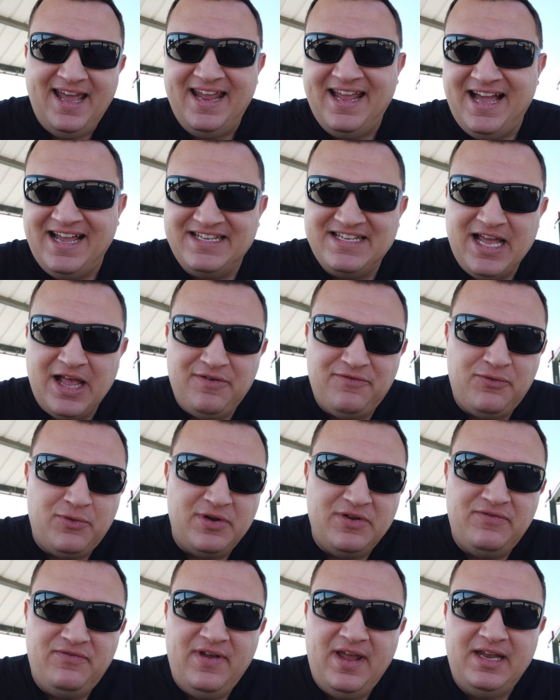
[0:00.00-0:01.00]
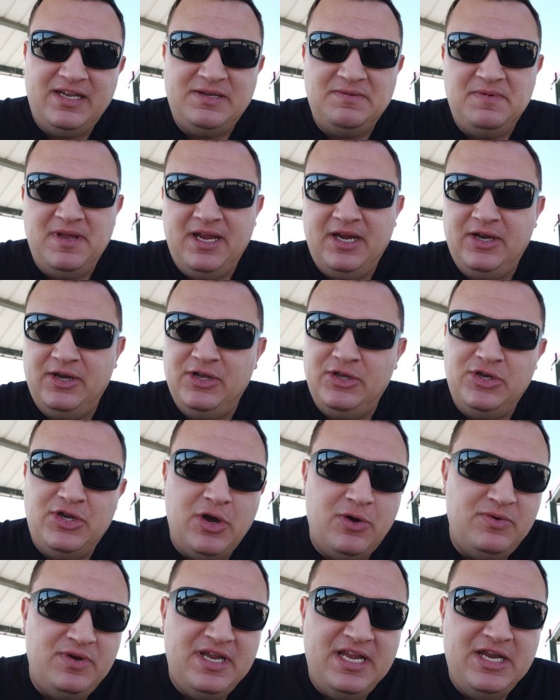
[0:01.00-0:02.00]
Hey guys, California Phantom here. You
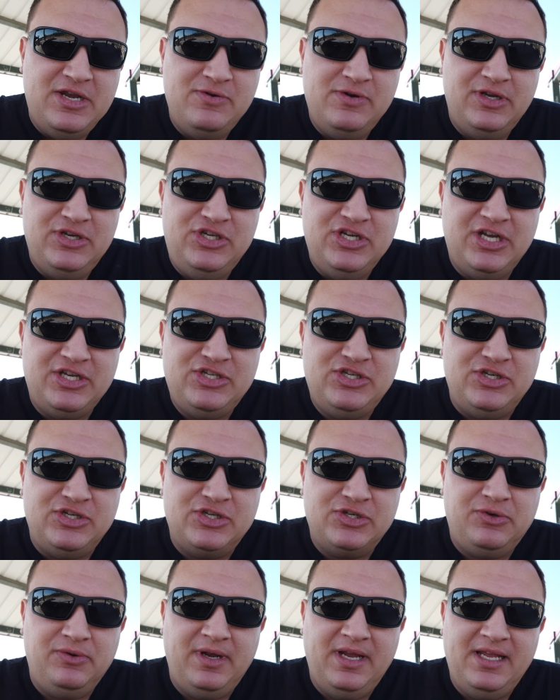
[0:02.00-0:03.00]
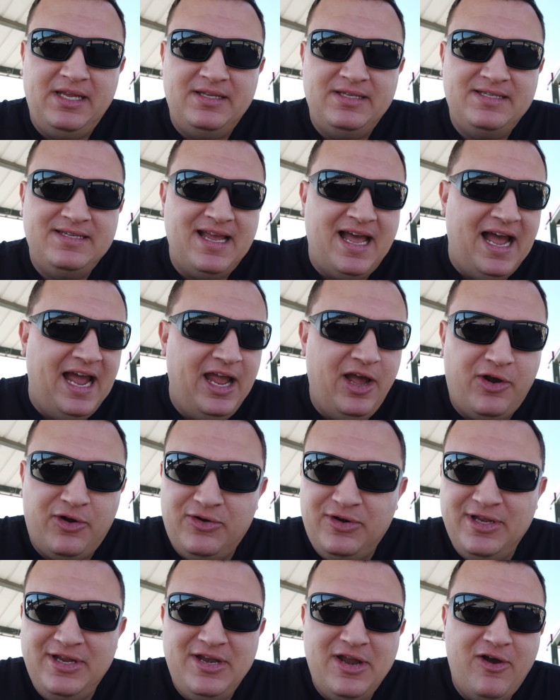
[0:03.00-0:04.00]
don't need to adjust your screens. I
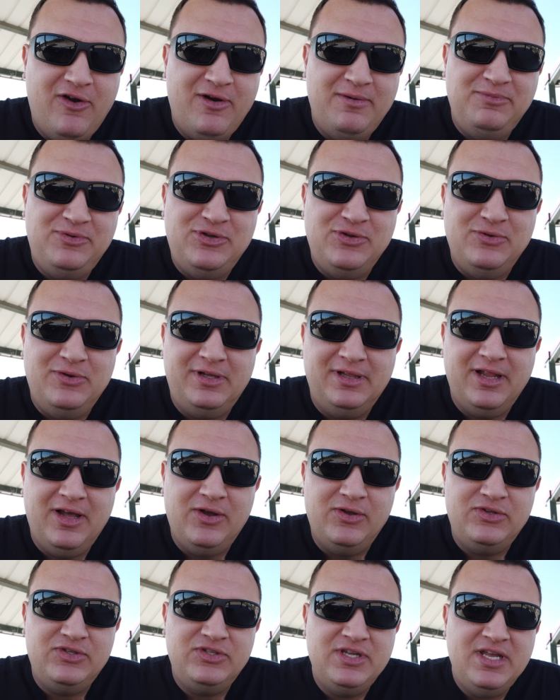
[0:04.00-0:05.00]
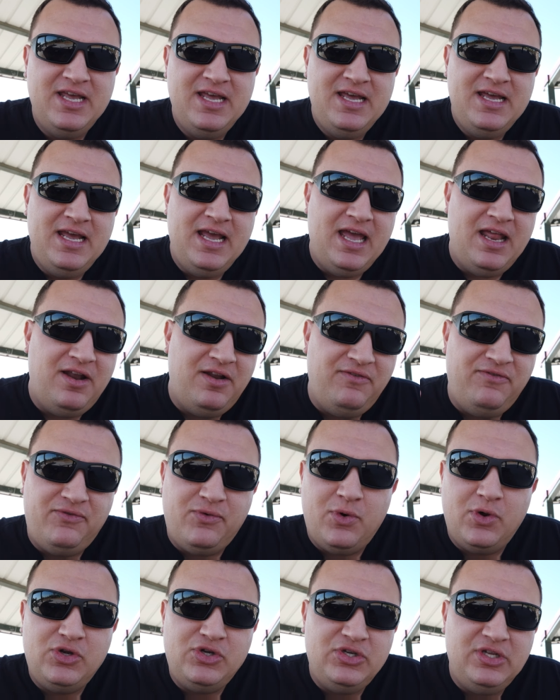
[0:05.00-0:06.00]
already know I'm too close. And
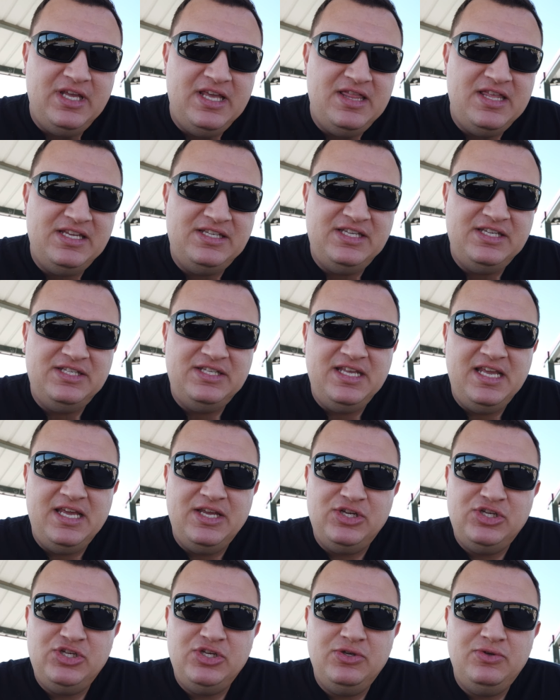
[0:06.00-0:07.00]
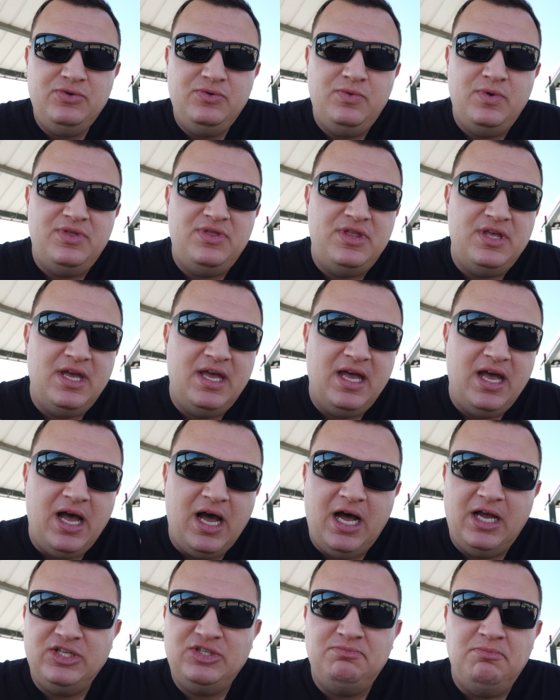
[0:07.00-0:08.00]
unfortunately, this is the issue with the
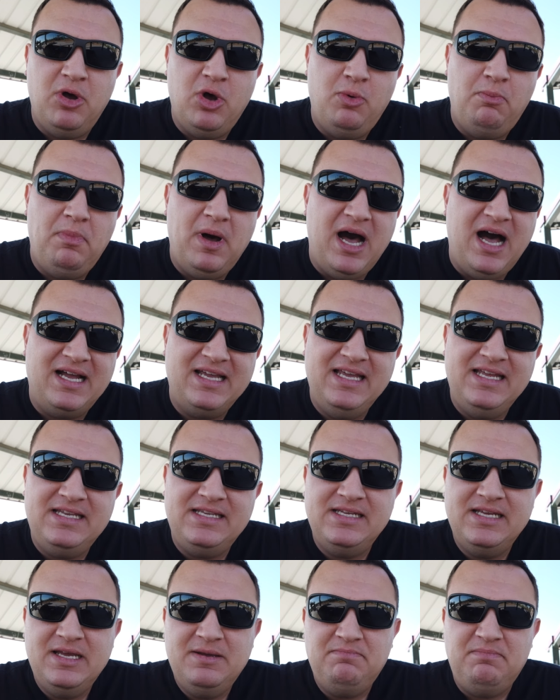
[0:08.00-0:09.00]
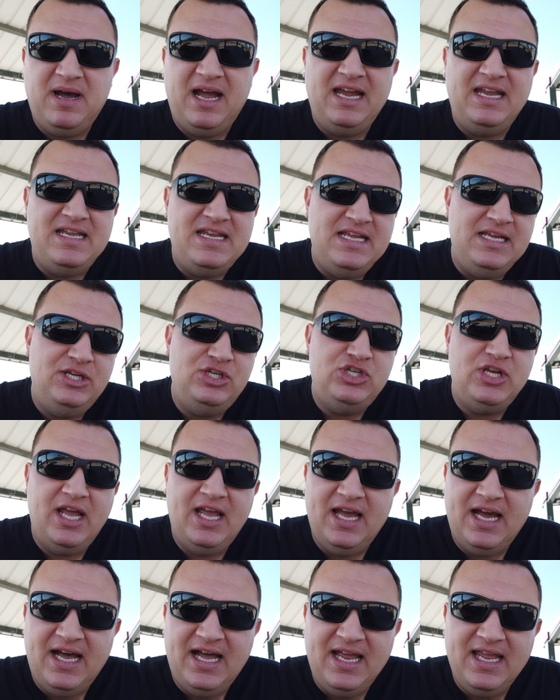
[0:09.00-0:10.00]
Osmo Pocket by
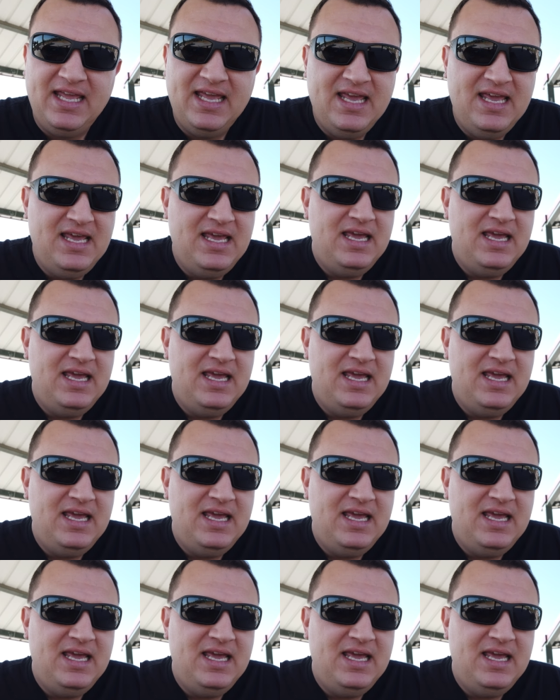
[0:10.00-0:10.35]
DJI.